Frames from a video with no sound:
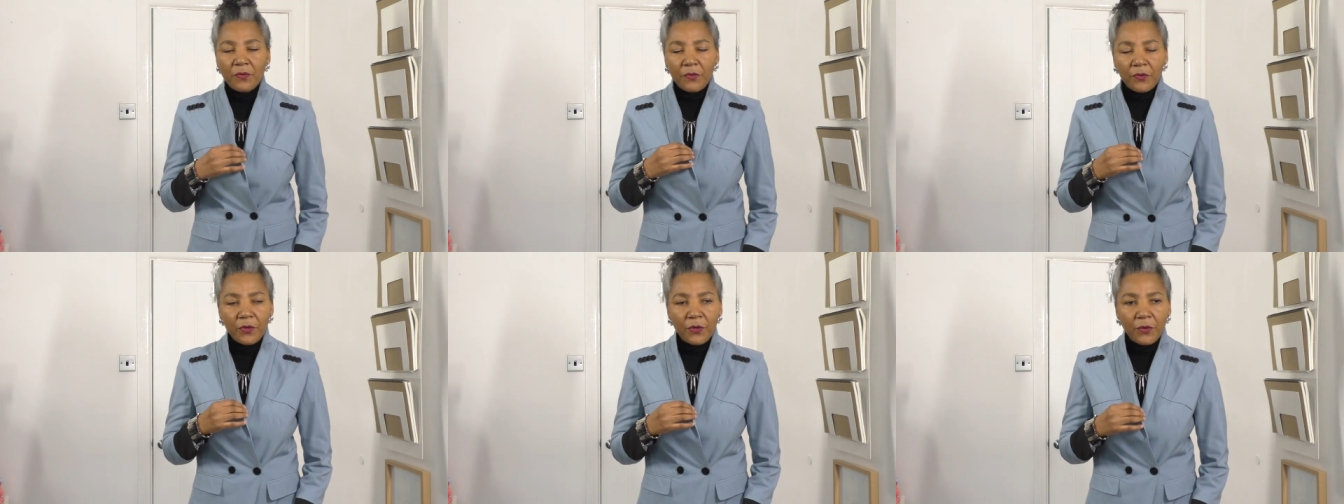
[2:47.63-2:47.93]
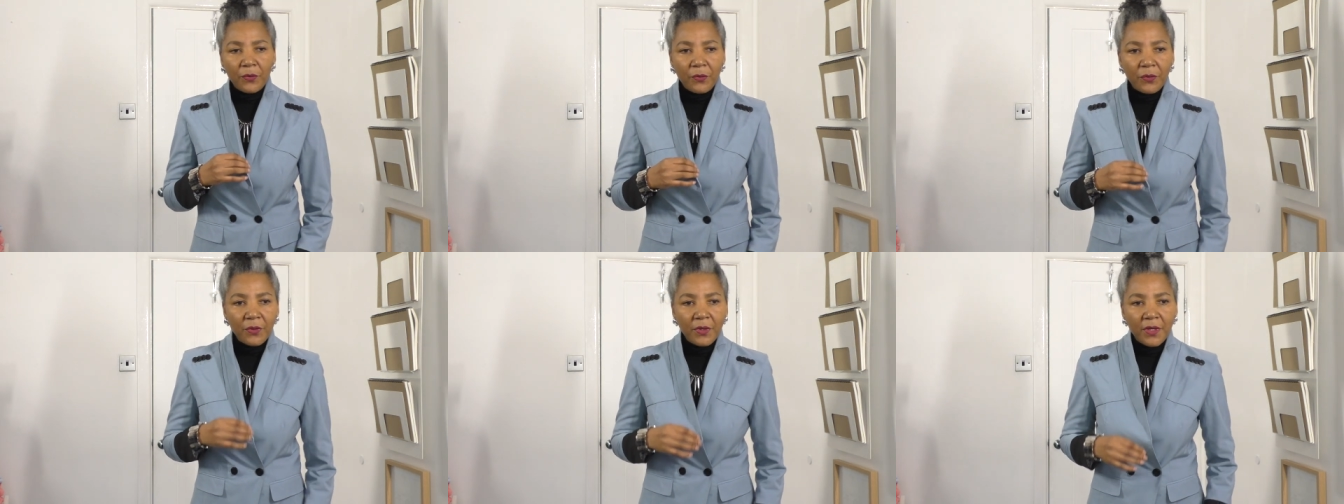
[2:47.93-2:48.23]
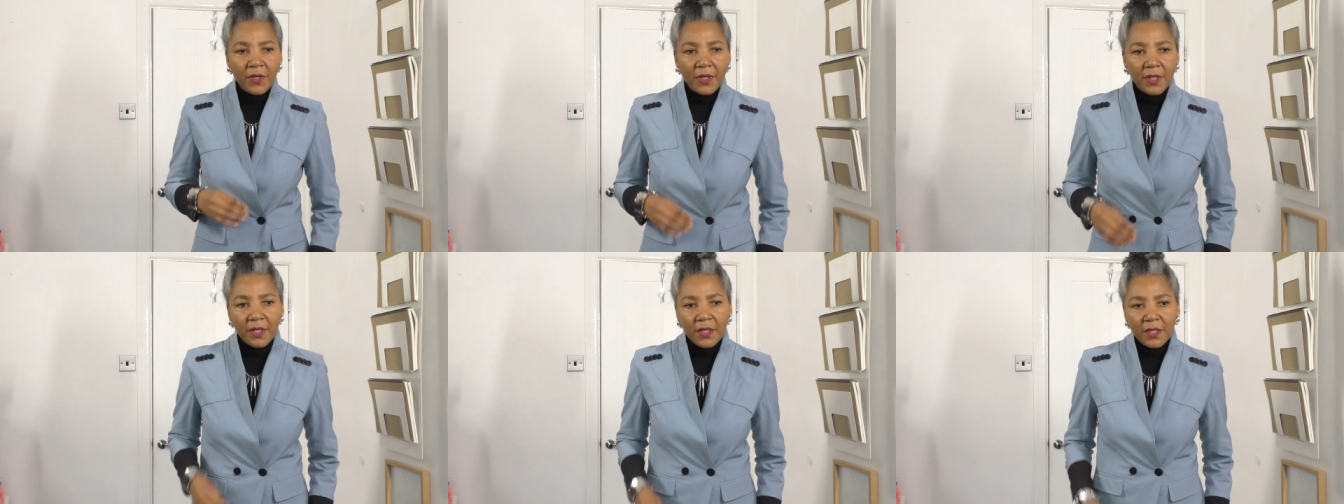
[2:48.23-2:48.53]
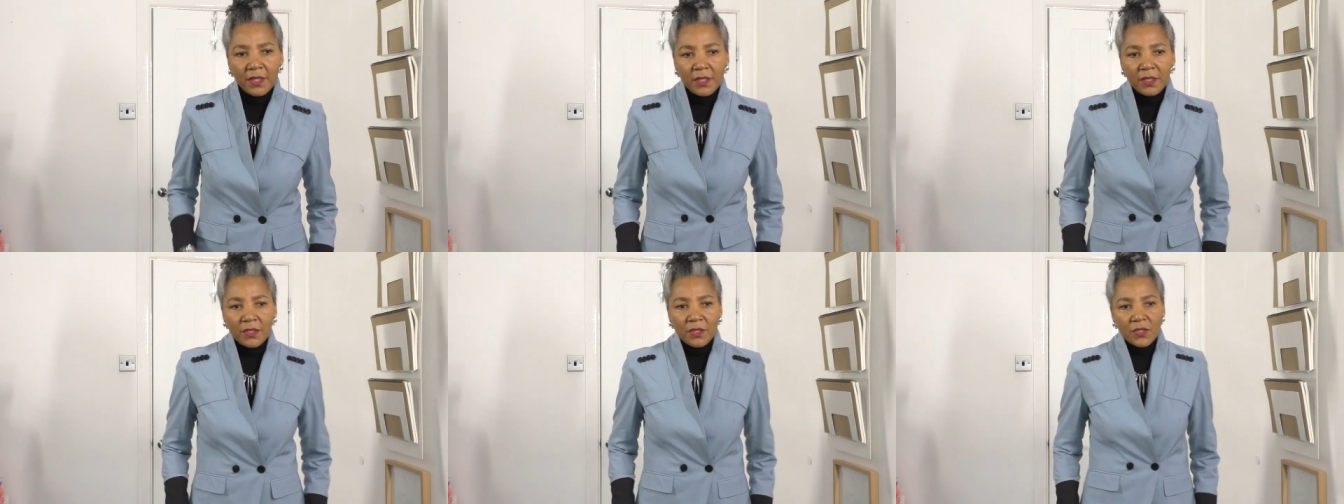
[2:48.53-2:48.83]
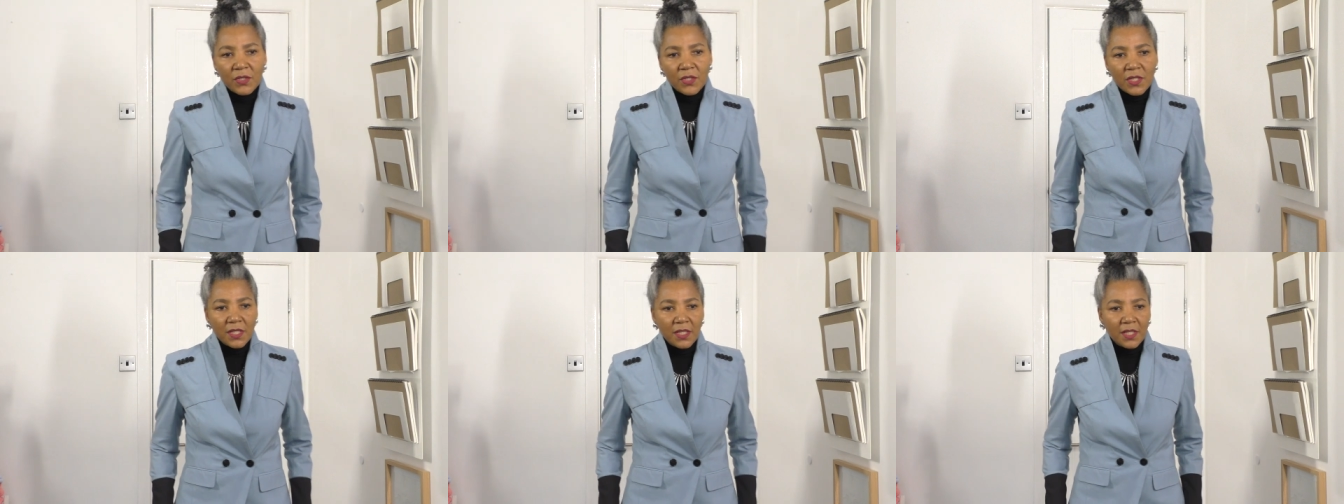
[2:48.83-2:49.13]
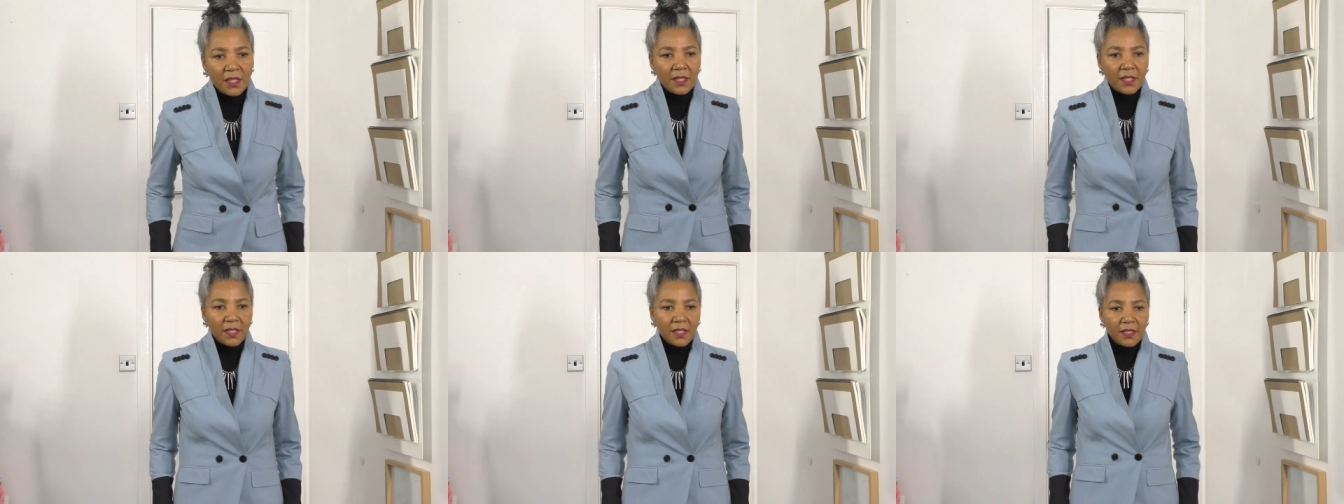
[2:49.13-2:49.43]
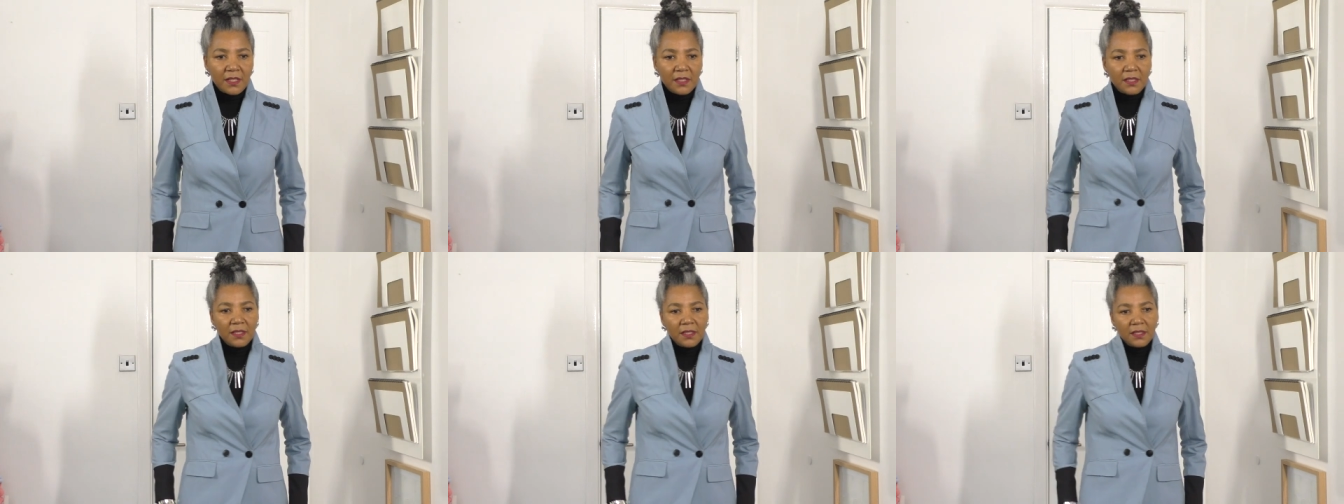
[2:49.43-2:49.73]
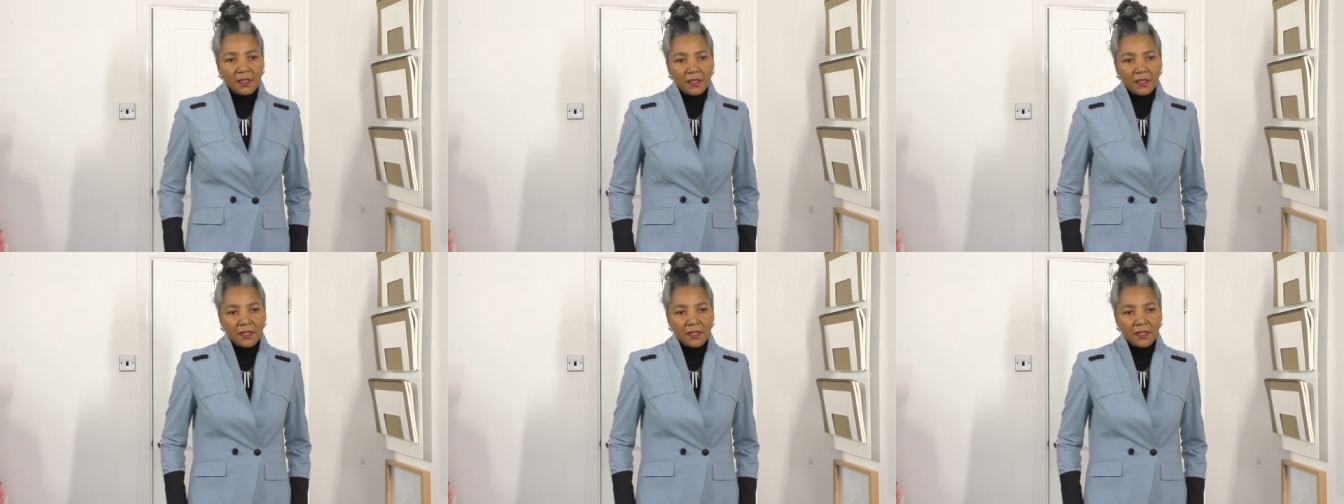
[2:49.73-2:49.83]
through just like that.